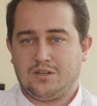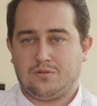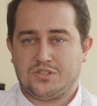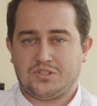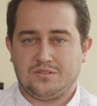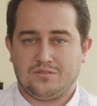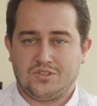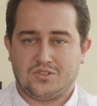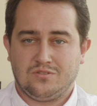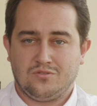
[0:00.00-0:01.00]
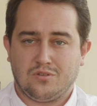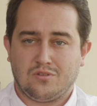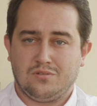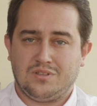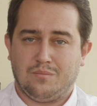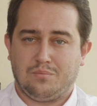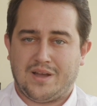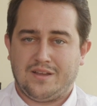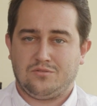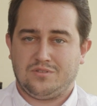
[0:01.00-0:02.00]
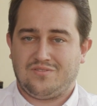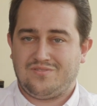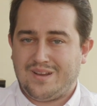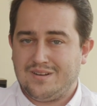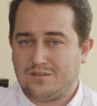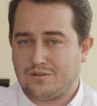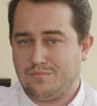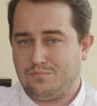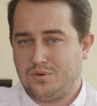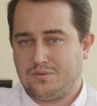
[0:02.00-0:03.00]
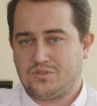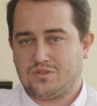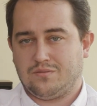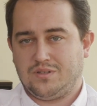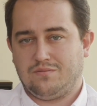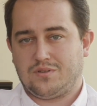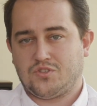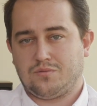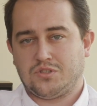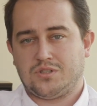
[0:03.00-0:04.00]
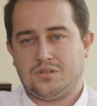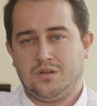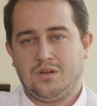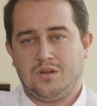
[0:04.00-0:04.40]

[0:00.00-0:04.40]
question does not only apply to the technical components of the infrastructure,